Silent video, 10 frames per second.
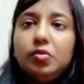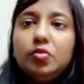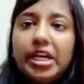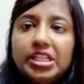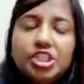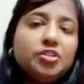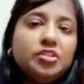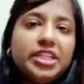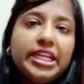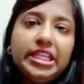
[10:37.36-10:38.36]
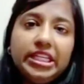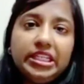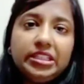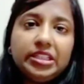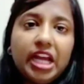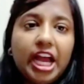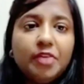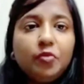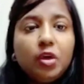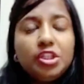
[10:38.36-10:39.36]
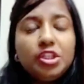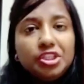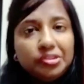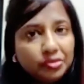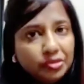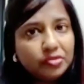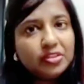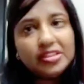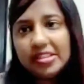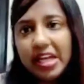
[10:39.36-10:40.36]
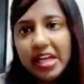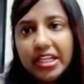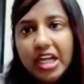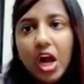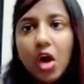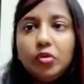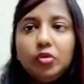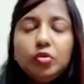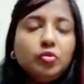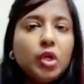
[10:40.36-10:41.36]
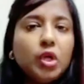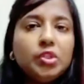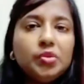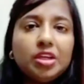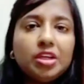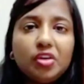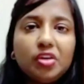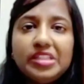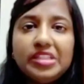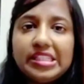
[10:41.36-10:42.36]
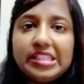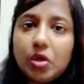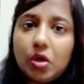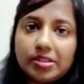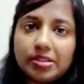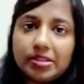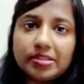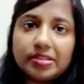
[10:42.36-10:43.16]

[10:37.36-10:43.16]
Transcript: Once you're ready, I want you to decide how you want to cut off these cords.